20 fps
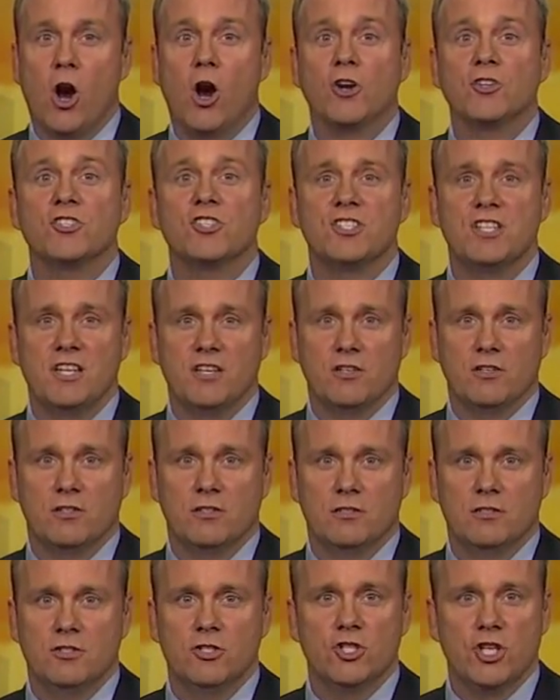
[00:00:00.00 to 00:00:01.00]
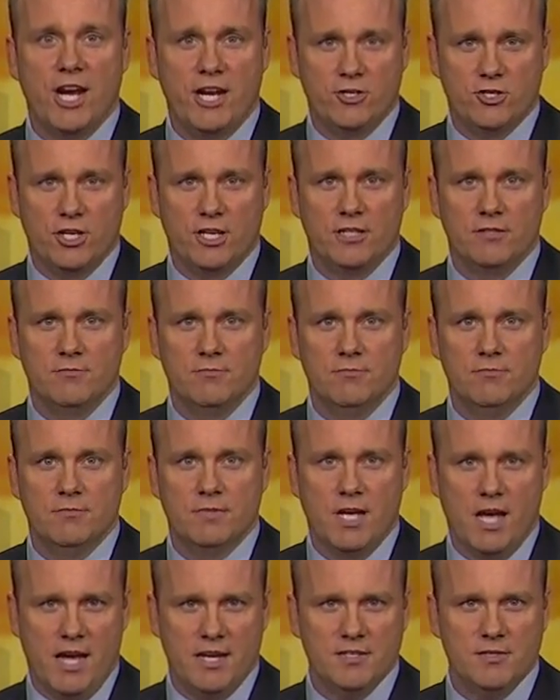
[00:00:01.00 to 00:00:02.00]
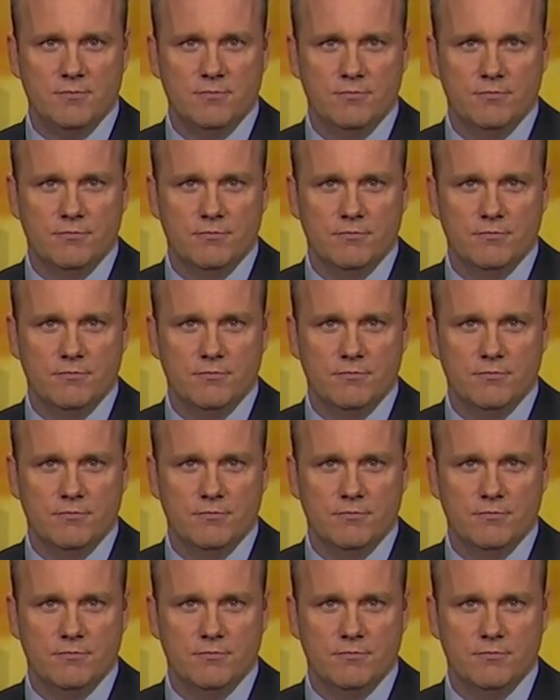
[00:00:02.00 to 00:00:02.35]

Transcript: are still changing. Guys?